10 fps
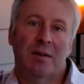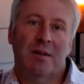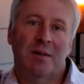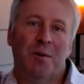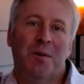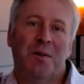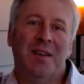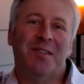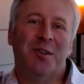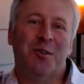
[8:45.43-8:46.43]
or
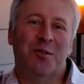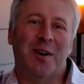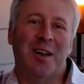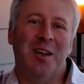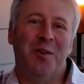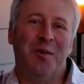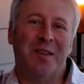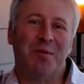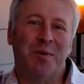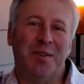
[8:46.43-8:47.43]
things that are striking you in this
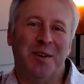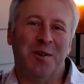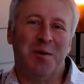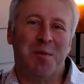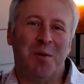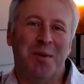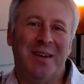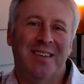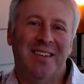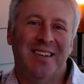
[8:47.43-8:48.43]
particular moment.
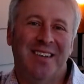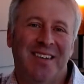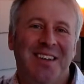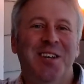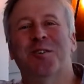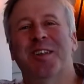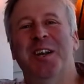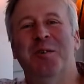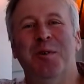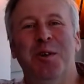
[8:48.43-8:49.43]
Years later,
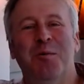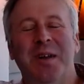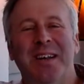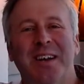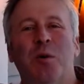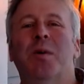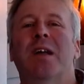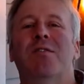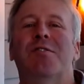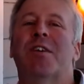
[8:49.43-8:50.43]
when you read it, it will give
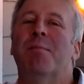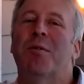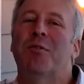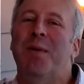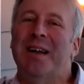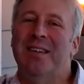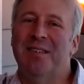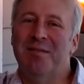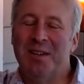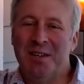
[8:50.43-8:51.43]
you some perspective
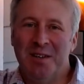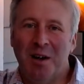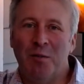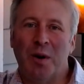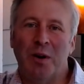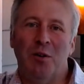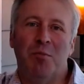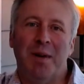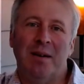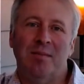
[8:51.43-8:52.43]
of where you've
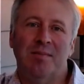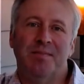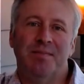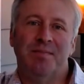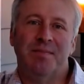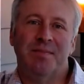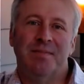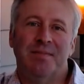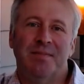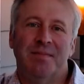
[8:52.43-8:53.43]
been.
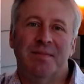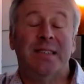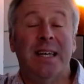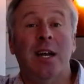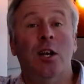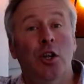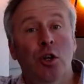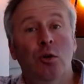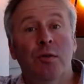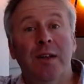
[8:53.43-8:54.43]
Second,
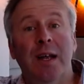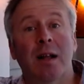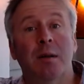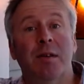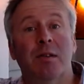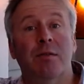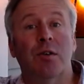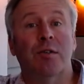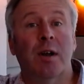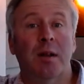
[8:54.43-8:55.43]
use the elements of your
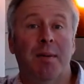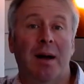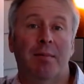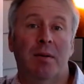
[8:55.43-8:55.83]
study Bible.